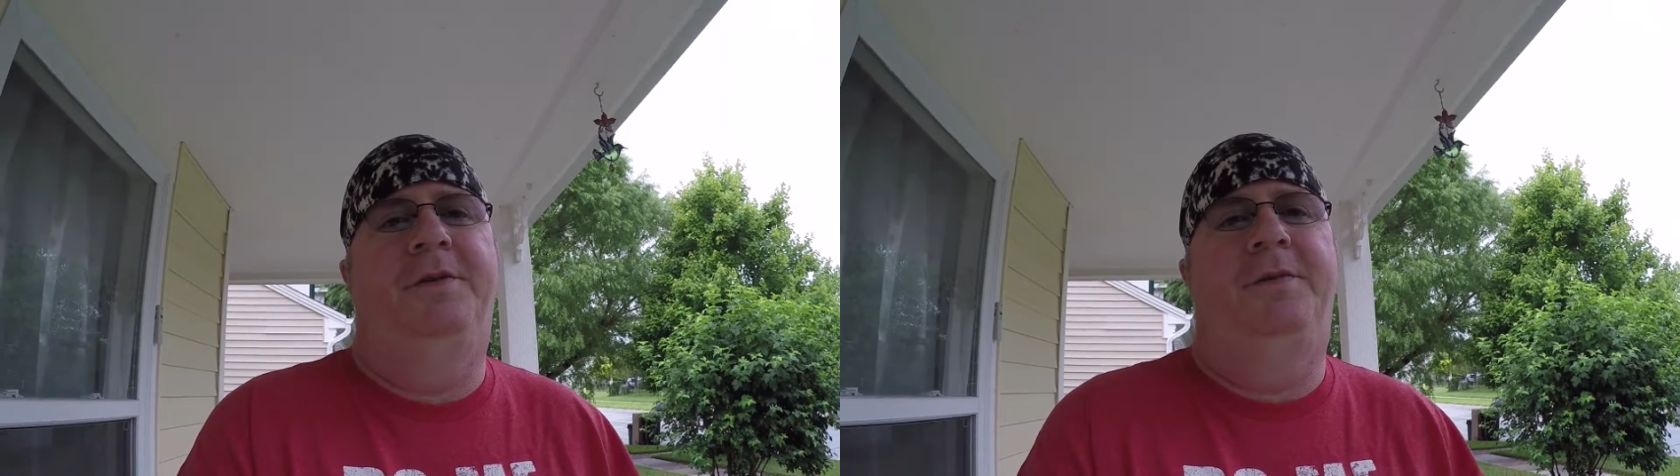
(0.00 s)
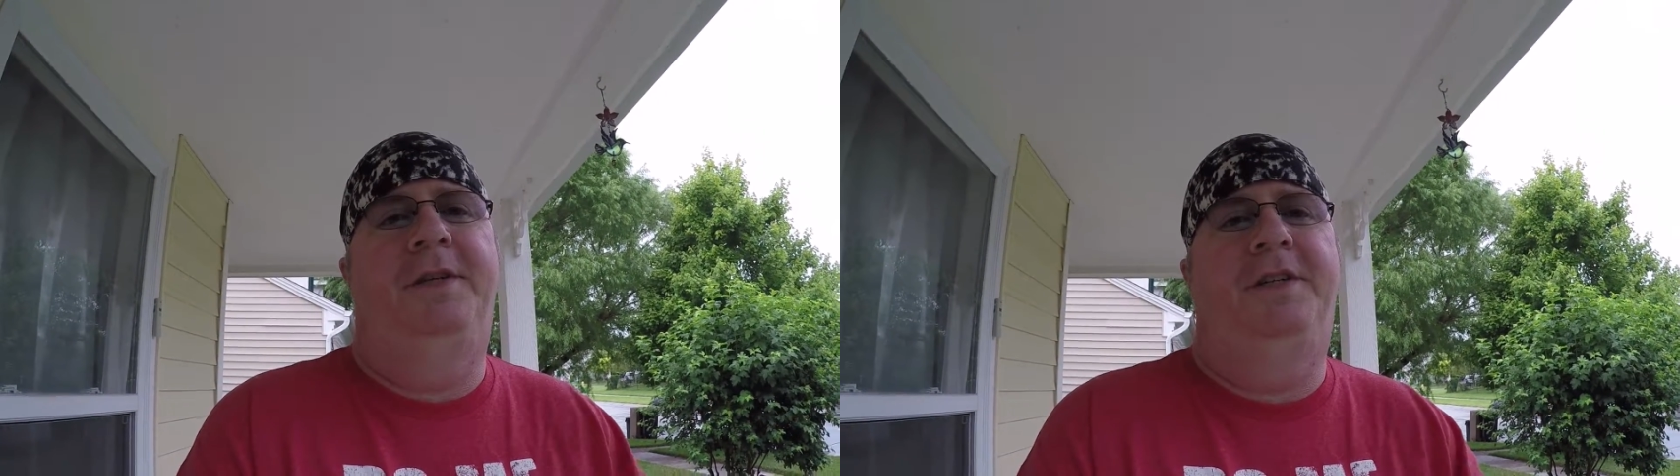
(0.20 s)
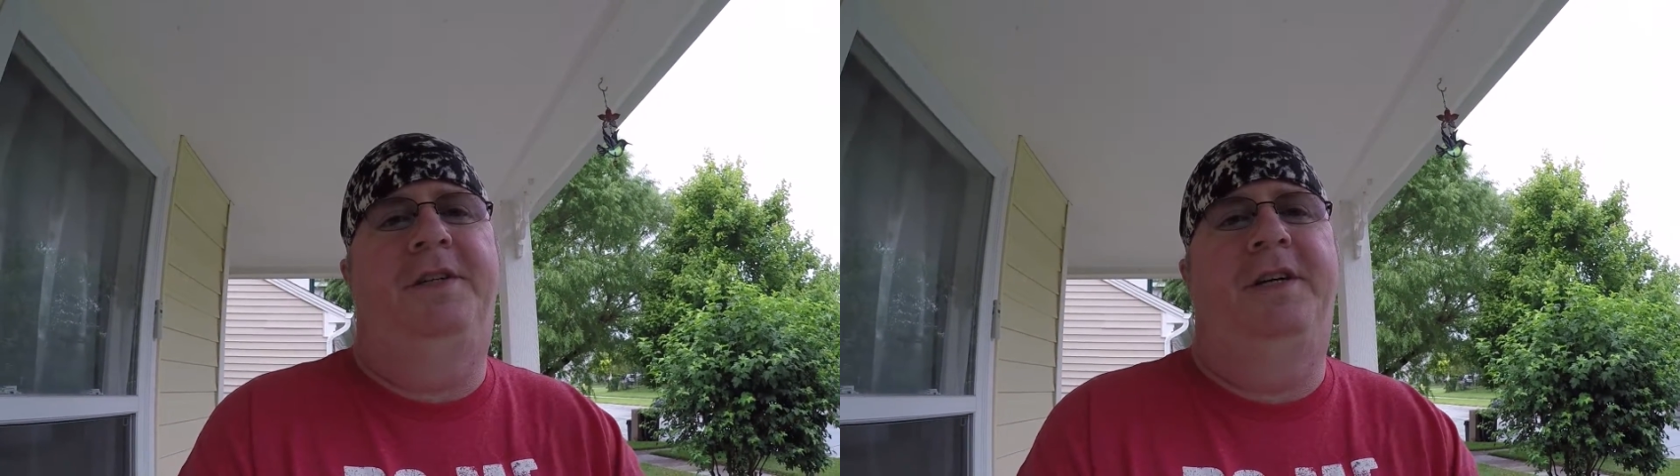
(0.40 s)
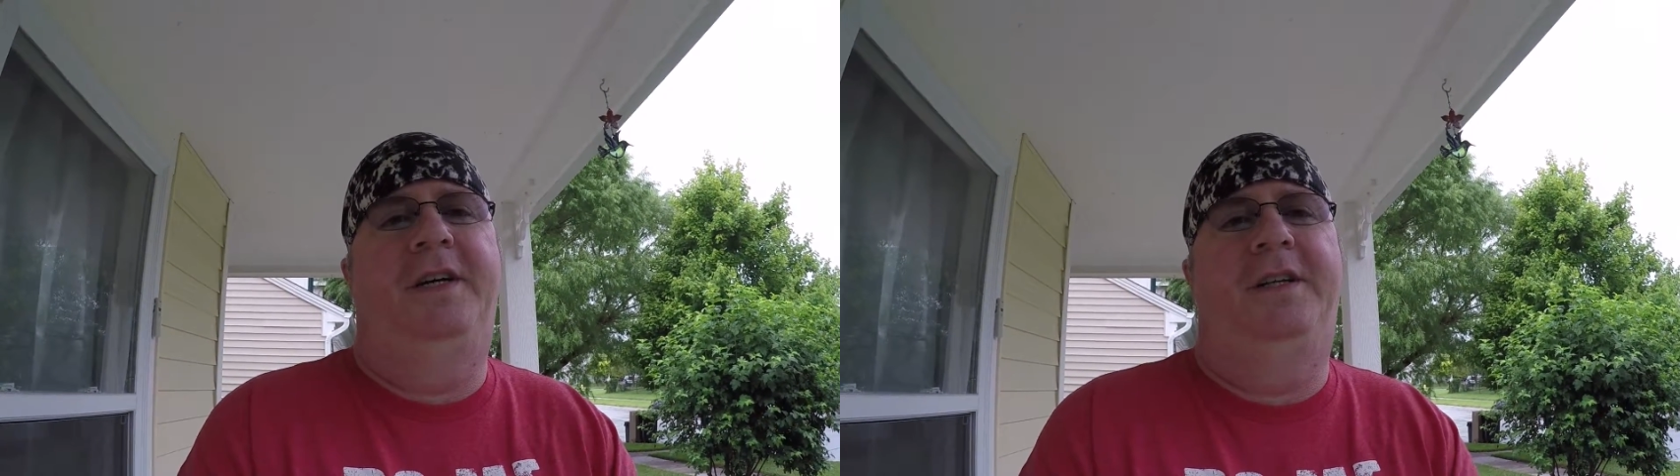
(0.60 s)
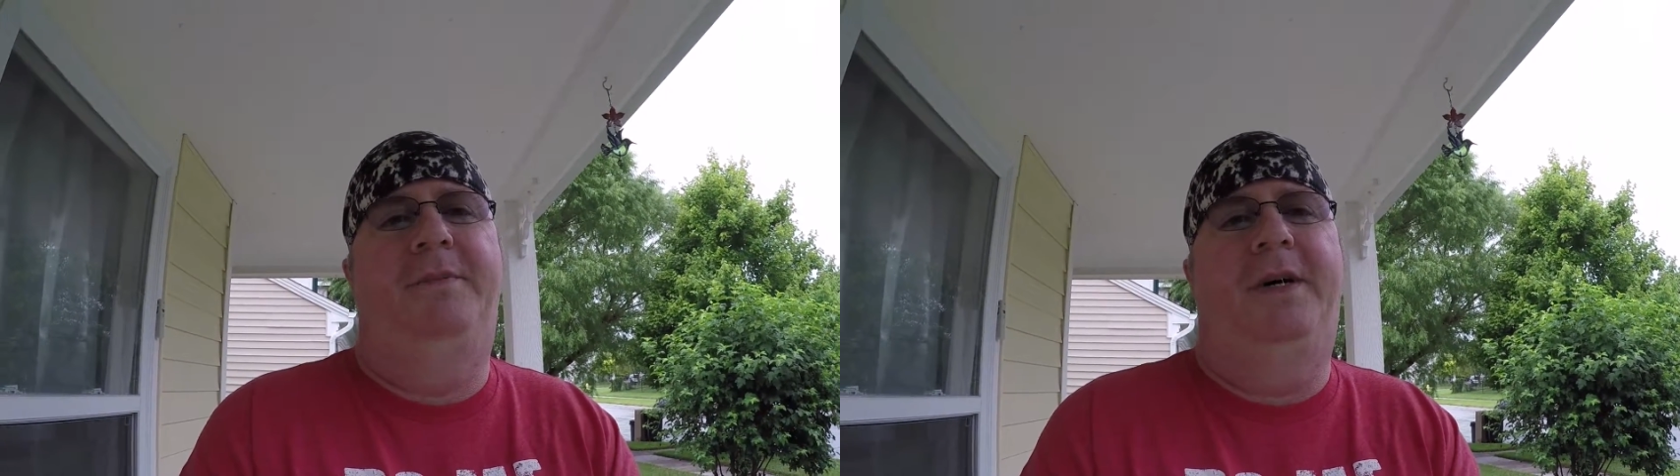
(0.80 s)
The reach to
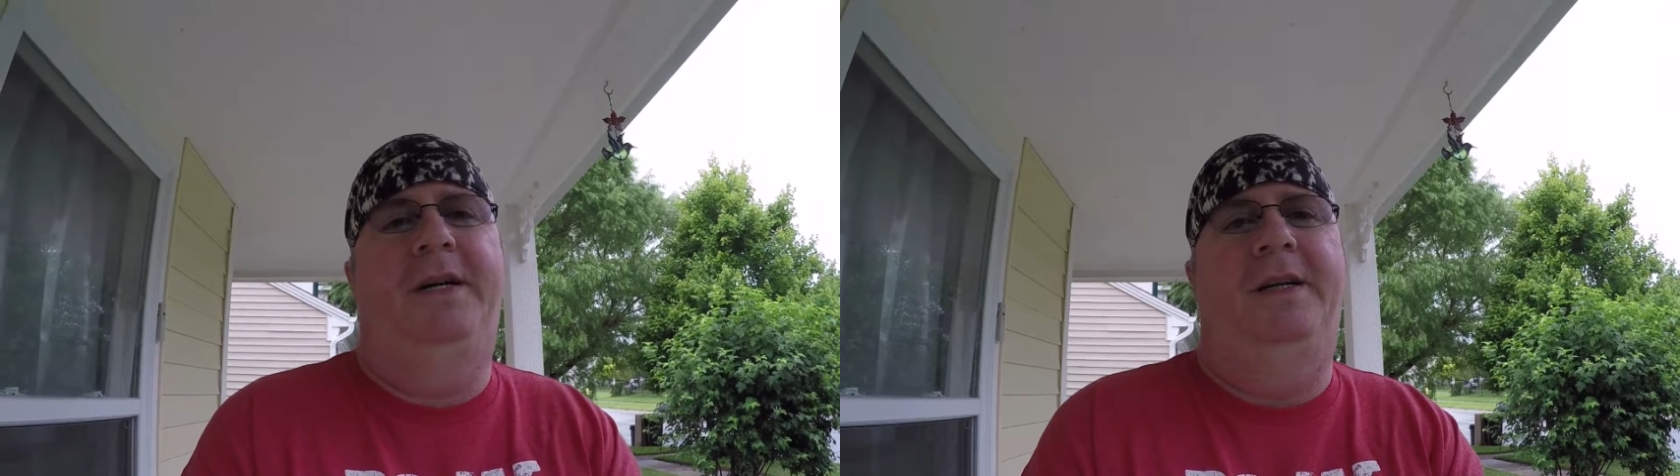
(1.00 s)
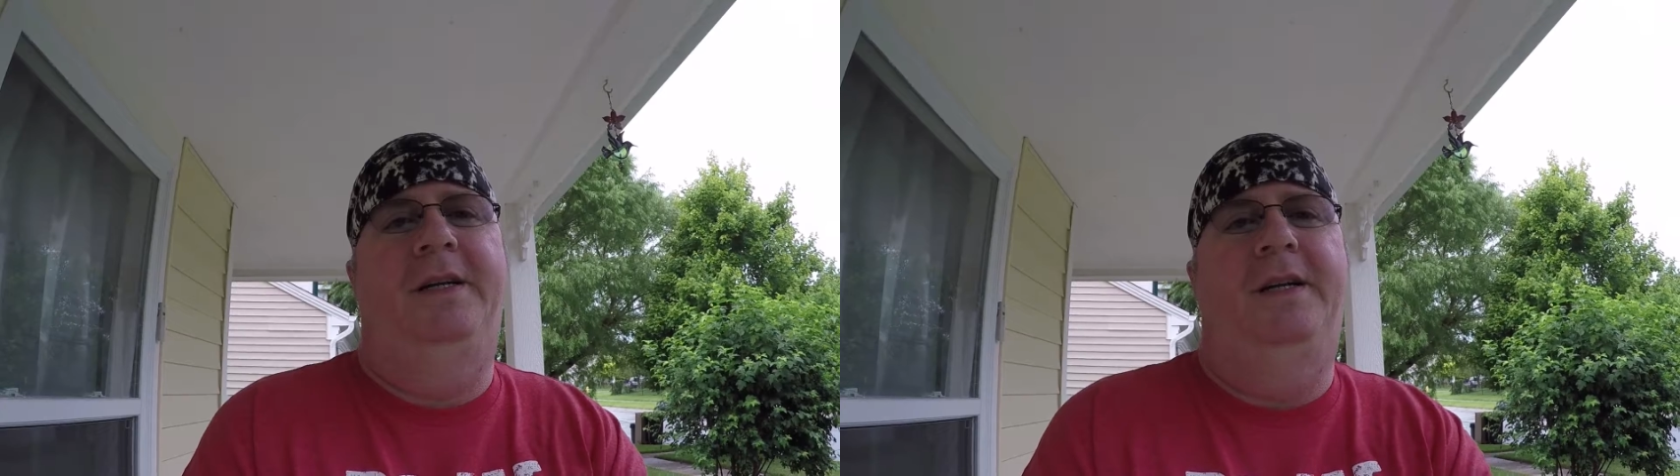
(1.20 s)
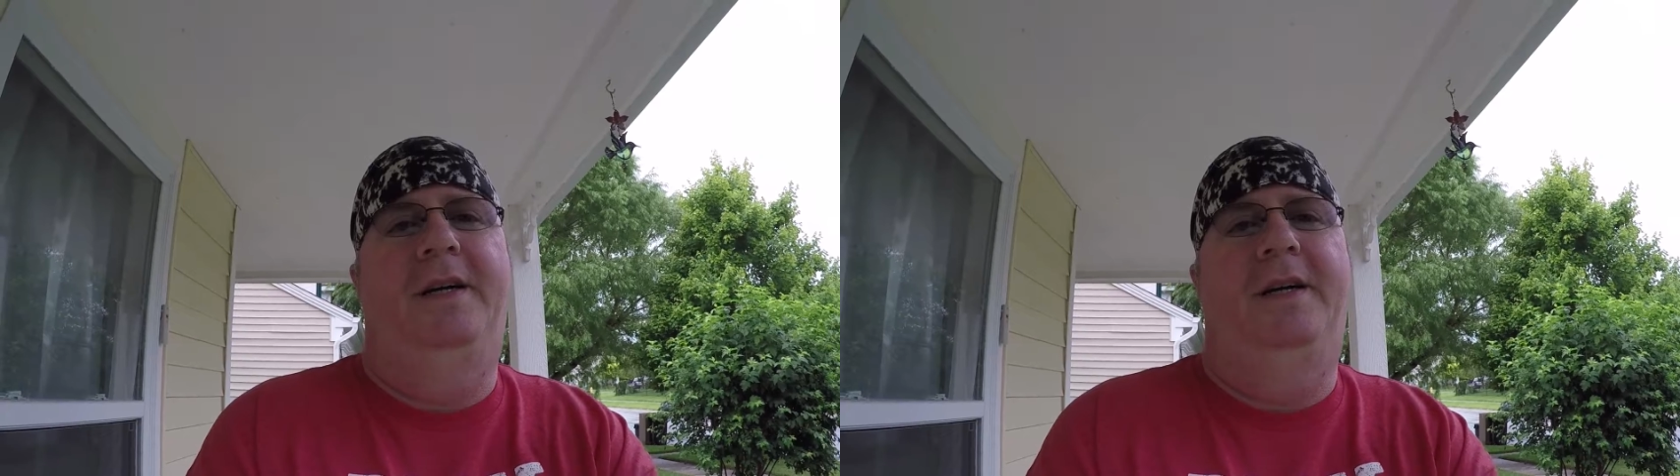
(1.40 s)
get the button.